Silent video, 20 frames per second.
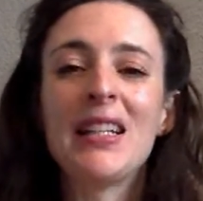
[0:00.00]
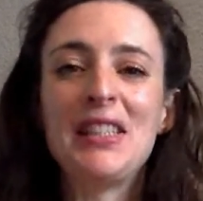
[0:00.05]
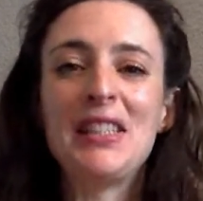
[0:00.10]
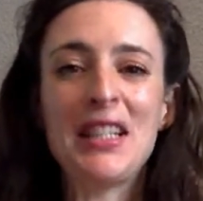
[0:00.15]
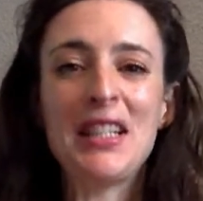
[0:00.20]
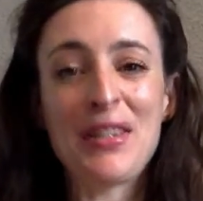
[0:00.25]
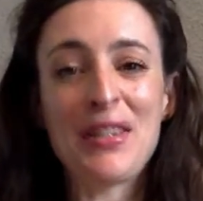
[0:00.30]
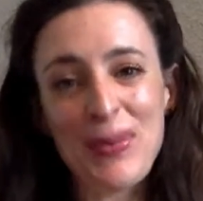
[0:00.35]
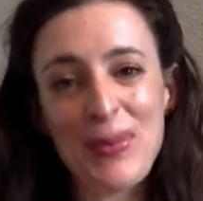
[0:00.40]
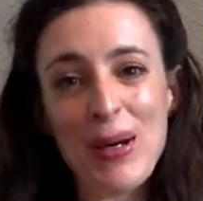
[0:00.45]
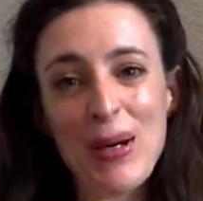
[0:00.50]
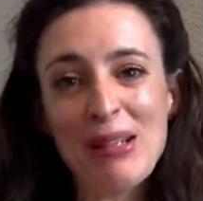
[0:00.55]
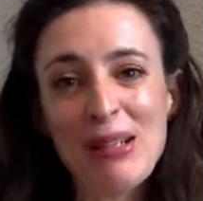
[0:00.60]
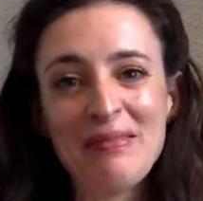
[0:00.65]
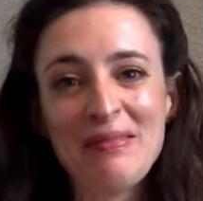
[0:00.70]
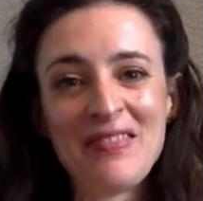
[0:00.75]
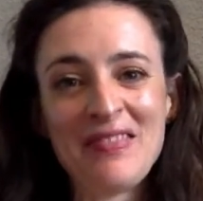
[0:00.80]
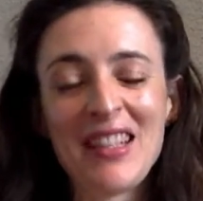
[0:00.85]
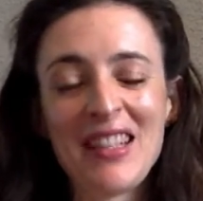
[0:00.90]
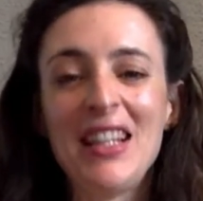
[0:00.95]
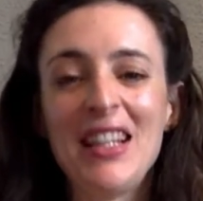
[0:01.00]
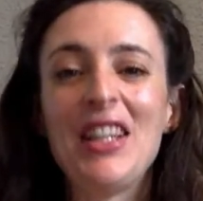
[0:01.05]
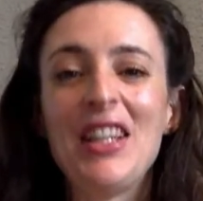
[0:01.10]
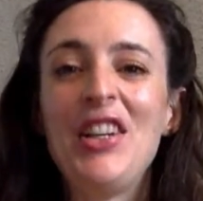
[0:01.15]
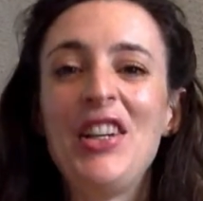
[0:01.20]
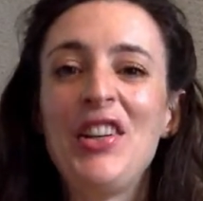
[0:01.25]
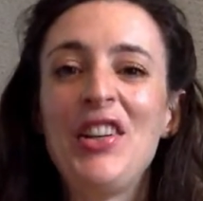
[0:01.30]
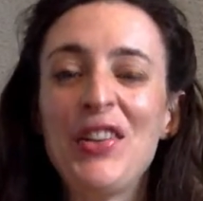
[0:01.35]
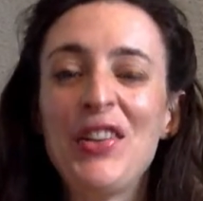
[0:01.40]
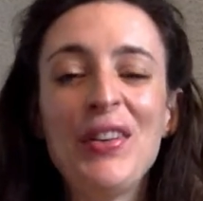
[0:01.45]
guess what?
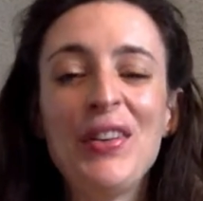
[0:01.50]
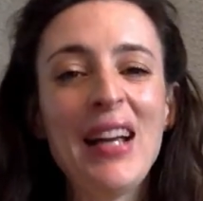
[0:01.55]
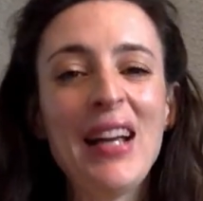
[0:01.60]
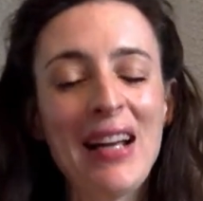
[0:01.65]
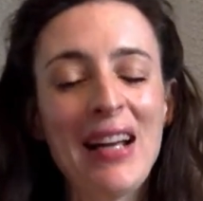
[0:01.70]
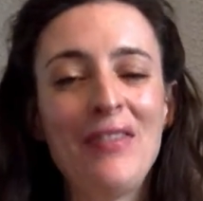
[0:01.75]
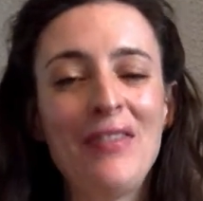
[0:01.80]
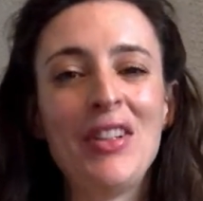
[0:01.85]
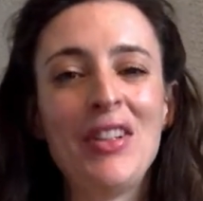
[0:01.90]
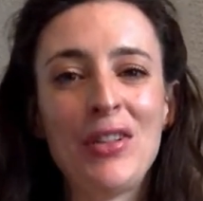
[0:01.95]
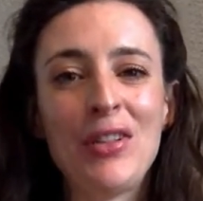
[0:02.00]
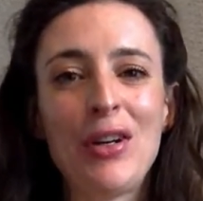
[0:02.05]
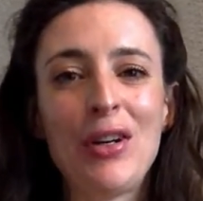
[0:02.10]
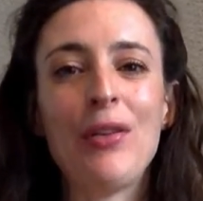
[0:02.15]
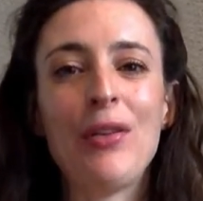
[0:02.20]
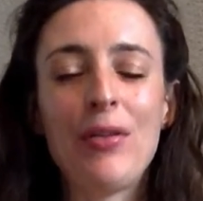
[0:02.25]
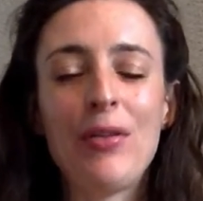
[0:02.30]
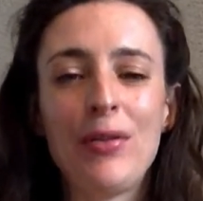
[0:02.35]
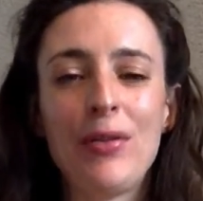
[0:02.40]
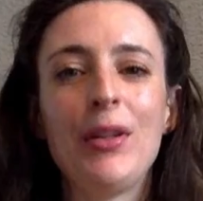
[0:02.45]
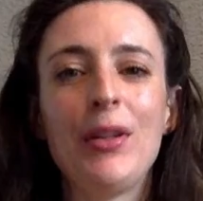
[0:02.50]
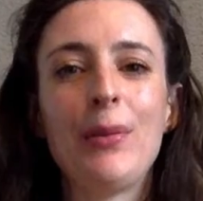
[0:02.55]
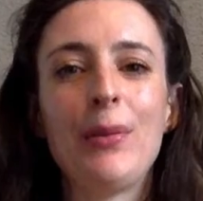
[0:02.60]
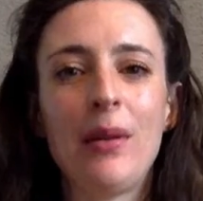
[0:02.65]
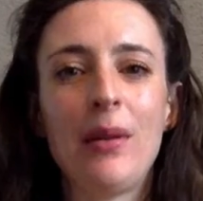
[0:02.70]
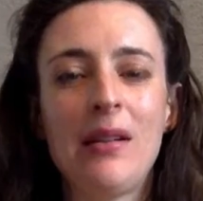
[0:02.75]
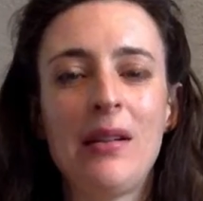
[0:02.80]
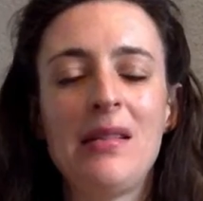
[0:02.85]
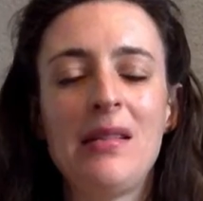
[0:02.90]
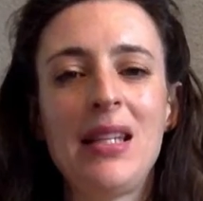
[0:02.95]
You have to go through the
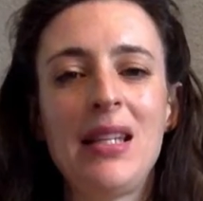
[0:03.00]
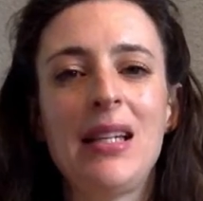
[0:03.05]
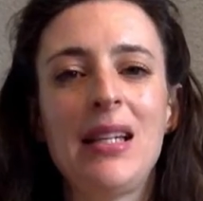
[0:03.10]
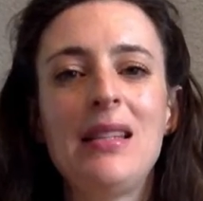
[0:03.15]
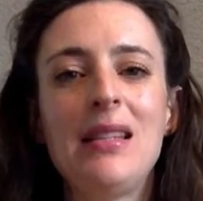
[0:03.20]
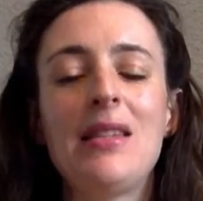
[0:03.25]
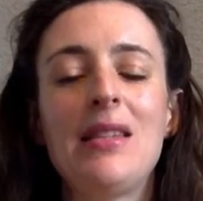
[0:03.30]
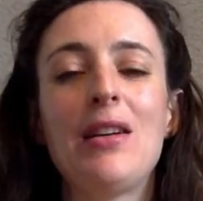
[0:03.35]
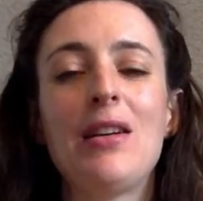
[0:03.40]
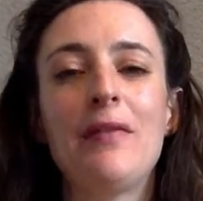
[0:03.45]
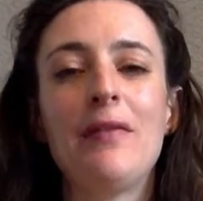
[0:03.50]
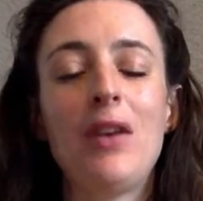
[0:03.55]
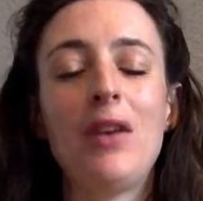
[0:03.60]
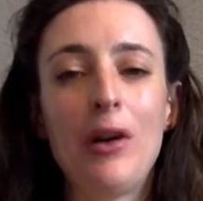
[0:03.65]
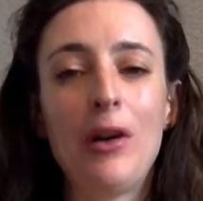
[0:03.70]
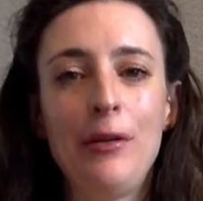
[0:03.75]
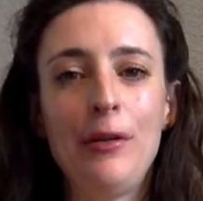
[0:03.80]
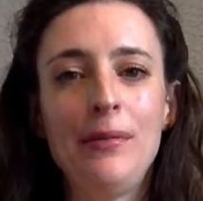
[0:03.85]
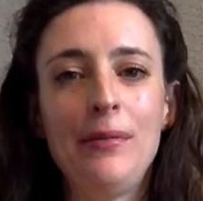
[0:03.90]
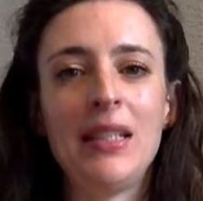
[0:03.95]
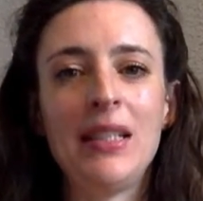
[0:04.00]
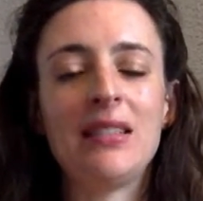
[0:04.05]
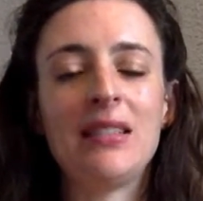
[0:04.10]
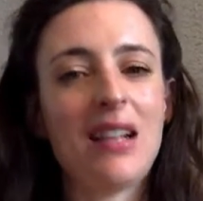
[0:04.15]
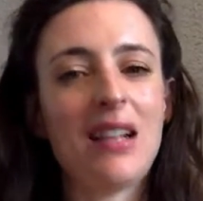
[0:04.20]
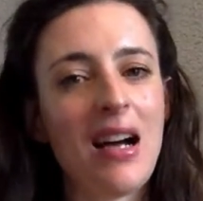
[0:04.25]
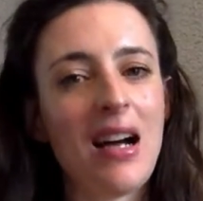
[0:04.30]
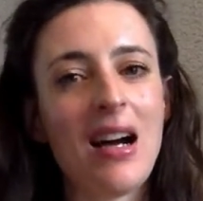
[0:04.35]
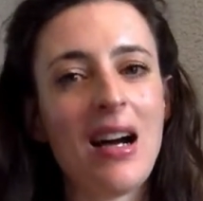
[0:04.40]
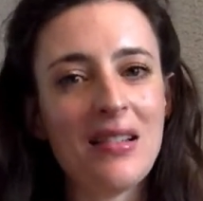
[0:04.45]
process of opening
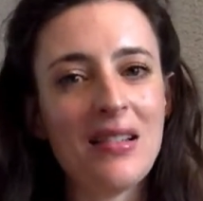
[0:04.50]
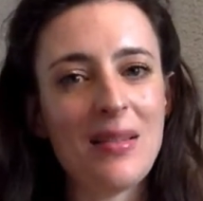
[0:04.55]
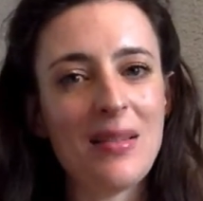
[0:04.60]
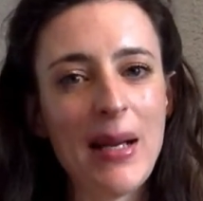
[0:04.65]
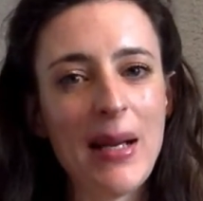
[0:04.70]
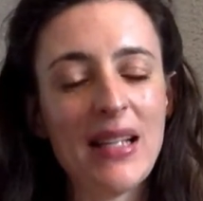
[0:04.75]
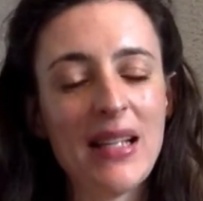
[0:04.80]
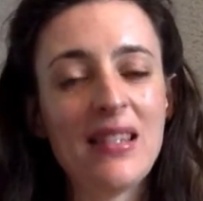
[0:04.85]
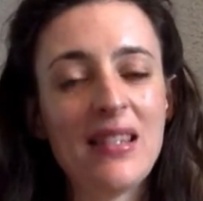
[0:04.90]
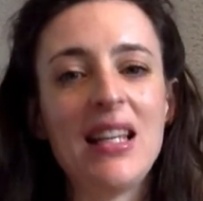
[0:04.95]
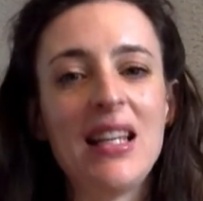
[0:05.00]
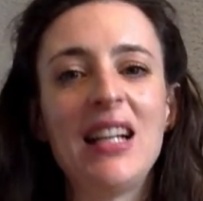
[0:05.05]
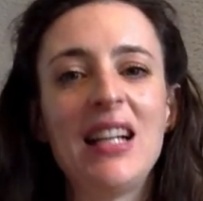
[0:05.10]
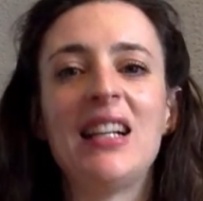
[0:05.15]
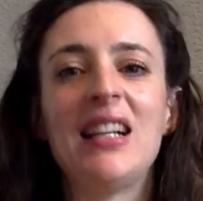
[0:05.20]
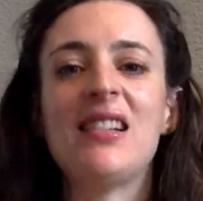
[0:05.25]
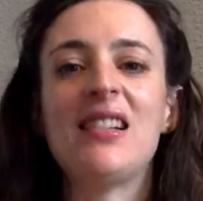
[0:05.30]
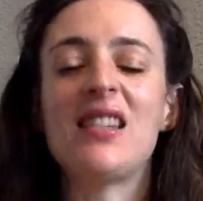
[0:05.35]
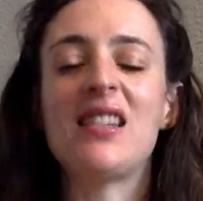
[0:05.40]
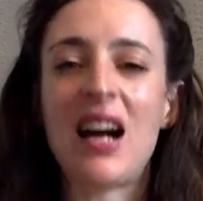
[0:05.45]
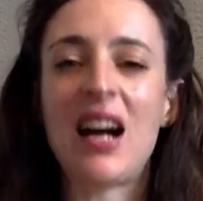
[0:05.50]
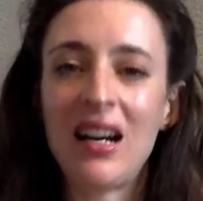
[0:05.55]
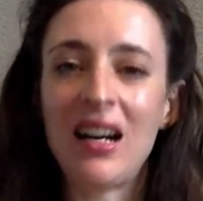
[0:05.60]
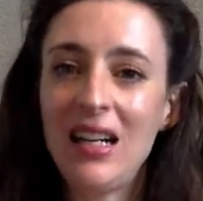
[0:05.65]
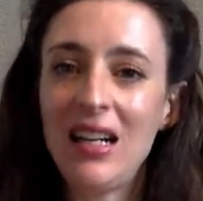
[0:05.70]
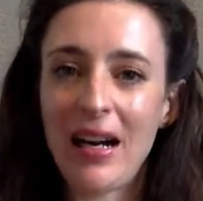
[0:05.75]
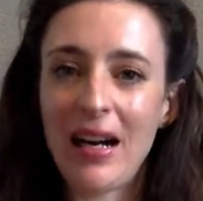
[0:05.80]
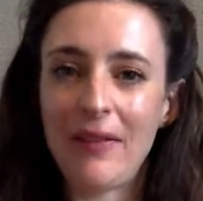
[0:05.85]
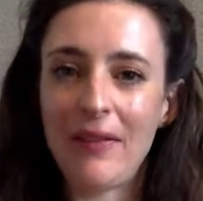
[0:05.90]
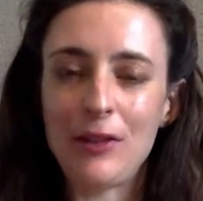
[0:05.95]
the heart space, and it is
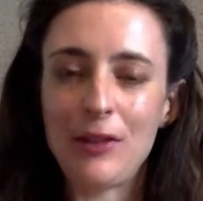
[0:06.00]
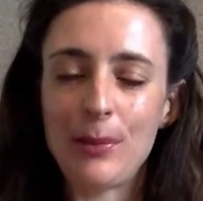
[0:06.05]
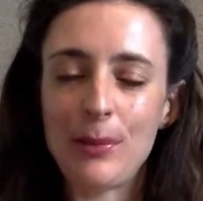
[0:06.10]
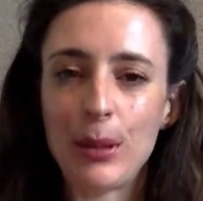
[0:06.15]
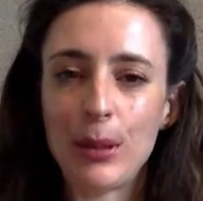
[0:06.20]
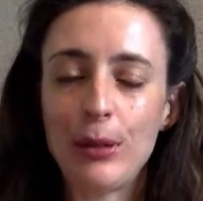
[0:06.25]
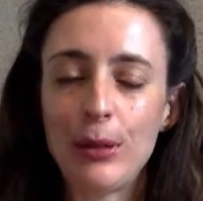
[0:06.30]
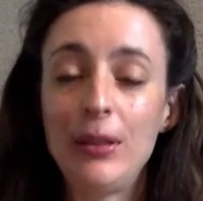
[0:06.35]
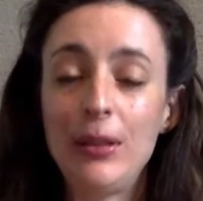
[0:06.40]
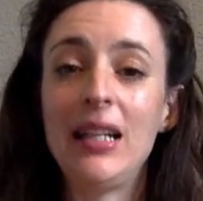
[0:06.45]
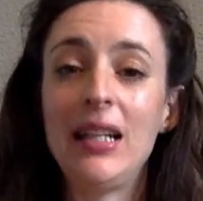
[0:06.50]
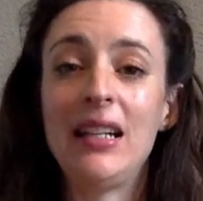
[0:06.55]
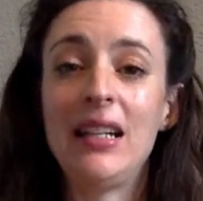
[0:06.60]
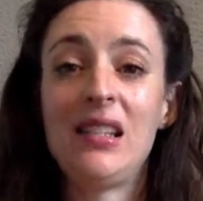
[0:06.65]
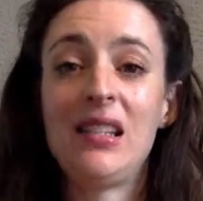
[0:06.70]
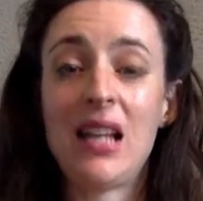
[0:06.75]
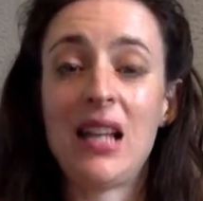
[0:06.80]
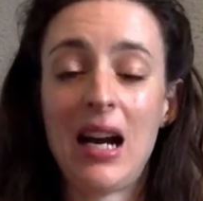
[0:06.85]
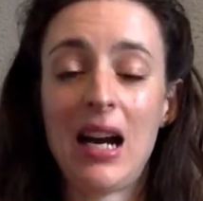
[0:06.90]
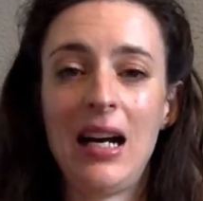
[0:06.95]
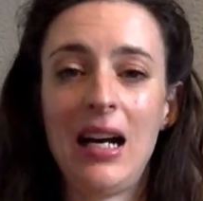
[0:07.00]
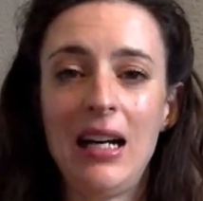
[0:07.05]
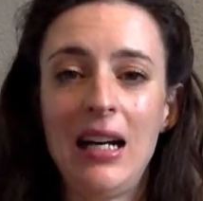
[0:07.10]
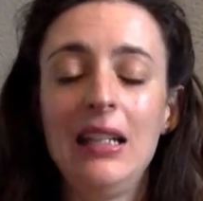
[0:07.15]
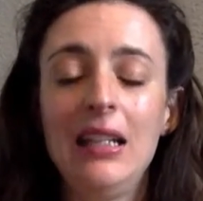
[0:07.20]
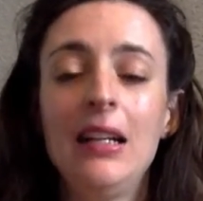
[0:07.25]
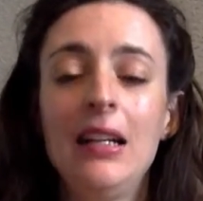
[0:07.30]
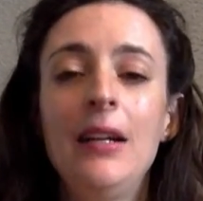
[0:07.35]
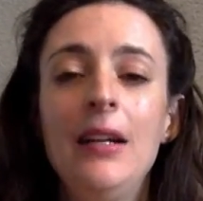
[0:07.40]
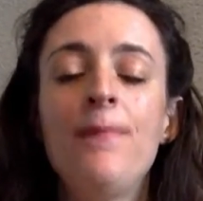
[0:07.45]
uncomfortable. It is hard.